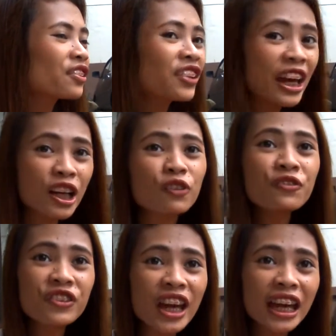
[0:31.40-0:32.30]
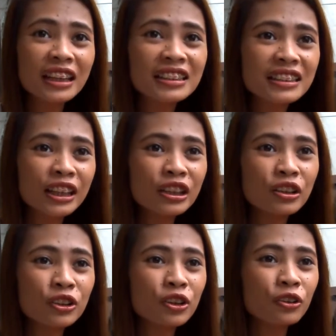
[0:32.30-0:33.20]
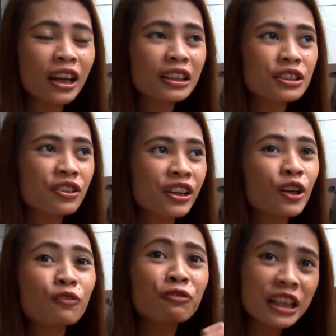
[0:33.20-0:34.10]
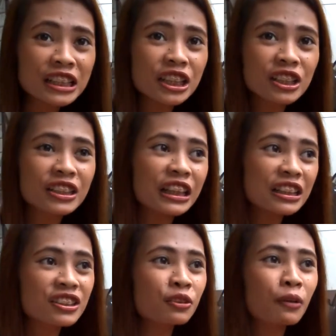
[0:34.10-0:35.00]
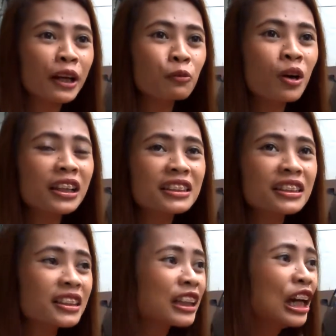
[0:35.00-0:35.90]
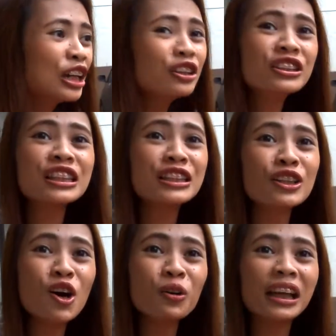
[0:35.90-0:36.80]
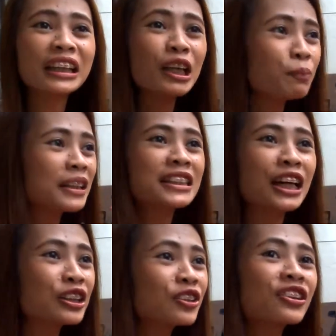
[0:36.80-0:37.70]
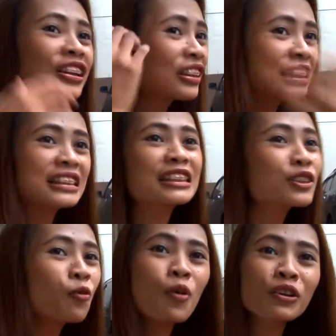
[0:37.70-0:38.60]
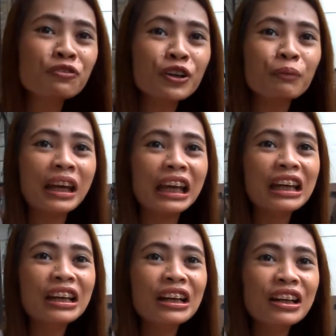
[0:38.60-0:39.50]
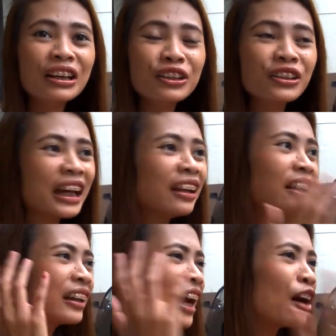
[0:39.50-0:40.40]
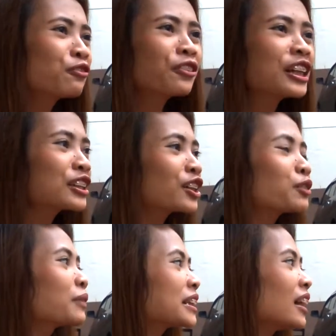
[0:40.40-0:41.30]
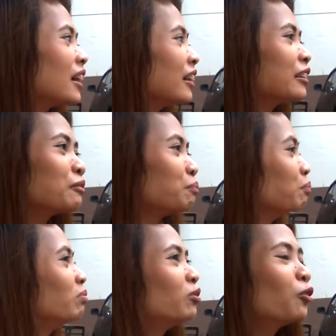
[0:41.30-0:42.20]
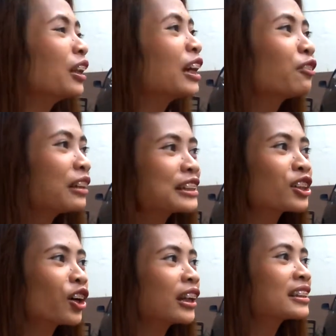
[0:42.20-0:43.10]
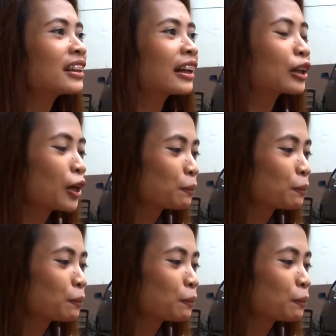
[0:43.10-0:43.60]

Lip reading: think of things that, you know, you don't get to think of reasons that he's the right one. It's just that you just know, like, deep inside, you know, that this is the one for me. You can't, like, have reasons, besides, well, a reason, it's like,